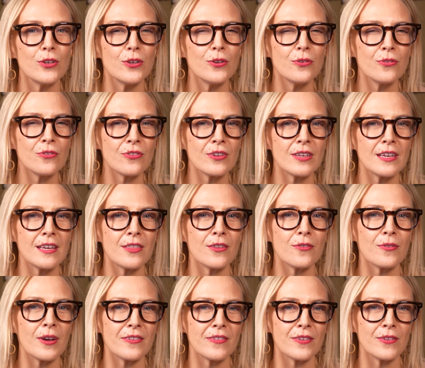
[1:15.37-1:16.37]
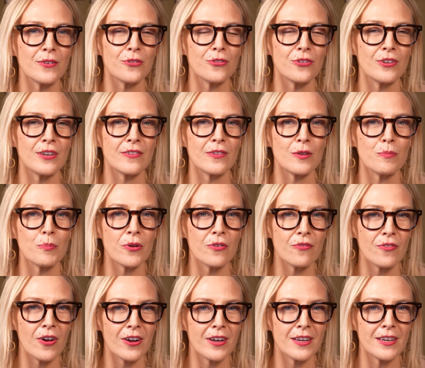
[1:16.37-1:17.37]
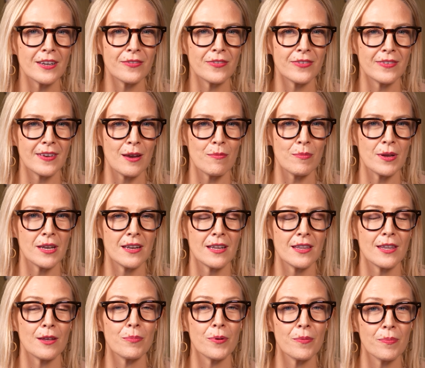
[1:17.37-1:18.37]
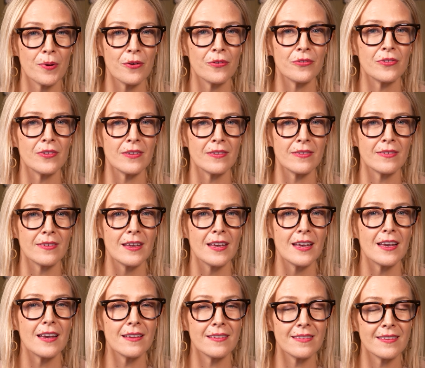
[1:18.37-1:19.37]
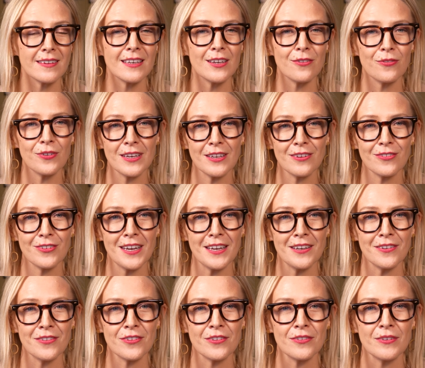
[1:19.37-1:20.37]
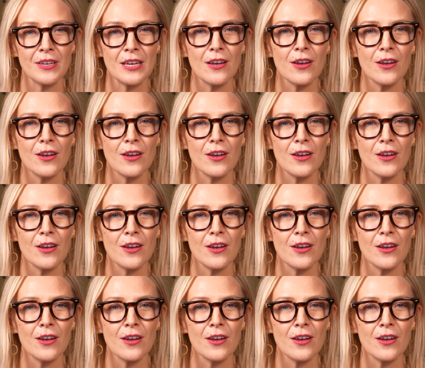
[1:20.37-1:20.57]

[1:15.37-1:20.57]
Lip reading: Usually, the resolution is a provocative statement that proposes a significant change.